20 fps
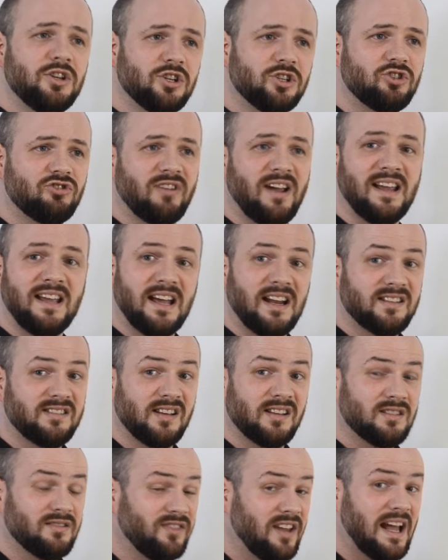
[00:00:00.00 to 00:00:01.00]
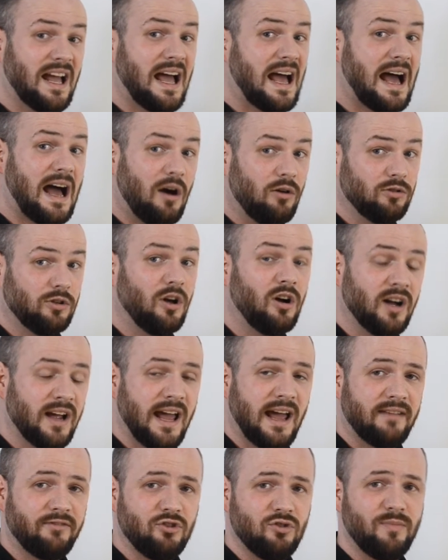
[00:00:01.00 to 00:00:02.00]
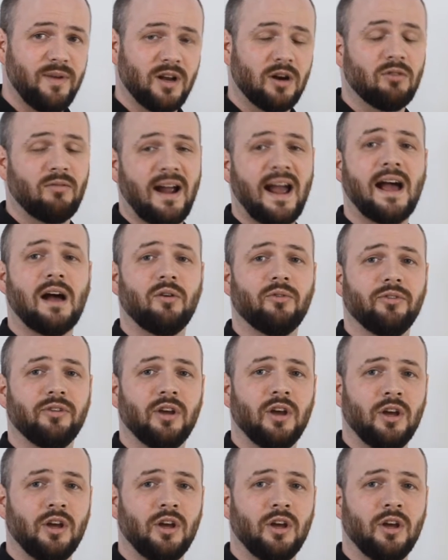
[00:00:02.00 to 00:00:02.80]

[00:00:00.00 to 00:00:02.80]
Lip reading: just try and get a sense of like, how long have you been around?